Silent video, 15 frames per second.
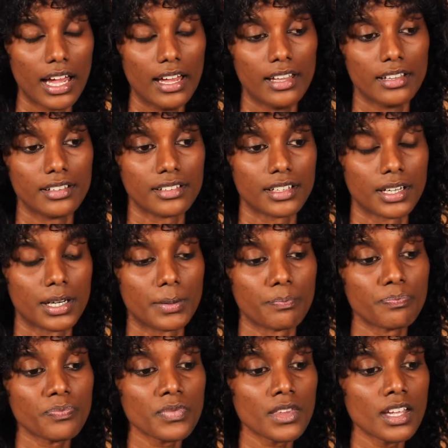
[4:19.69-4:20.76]
And
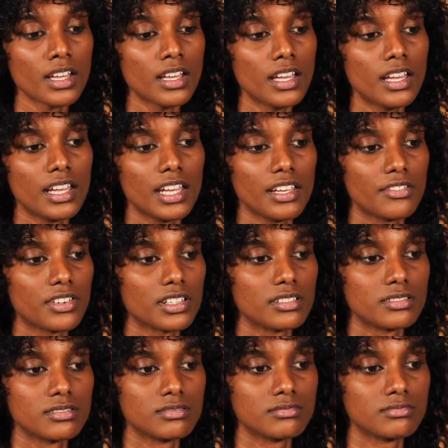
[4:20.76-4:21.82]

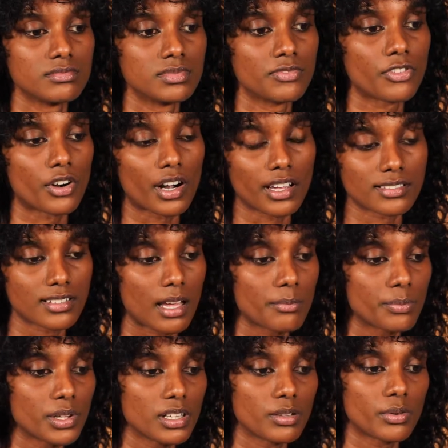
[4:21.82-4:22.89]
even for
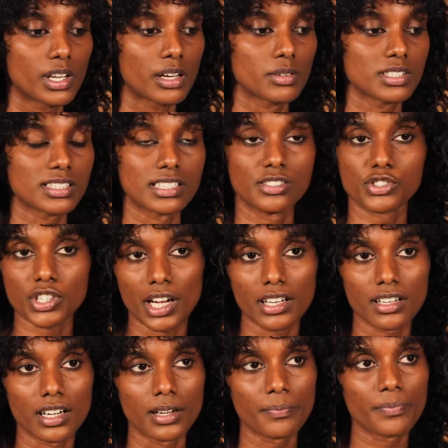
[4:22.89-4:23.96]
example, when I was in
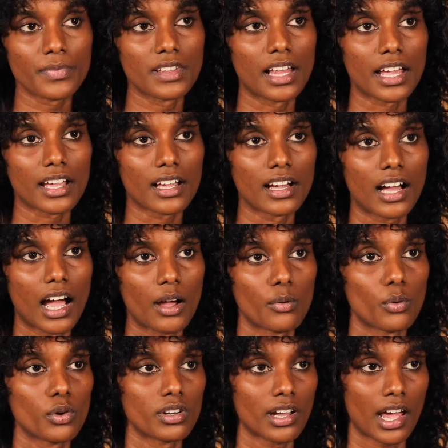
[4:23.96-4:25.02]
China, like I
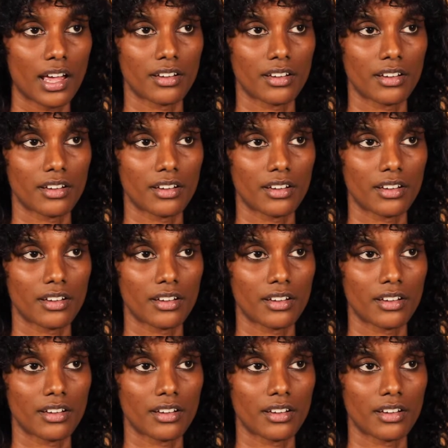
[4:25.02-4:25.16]
won't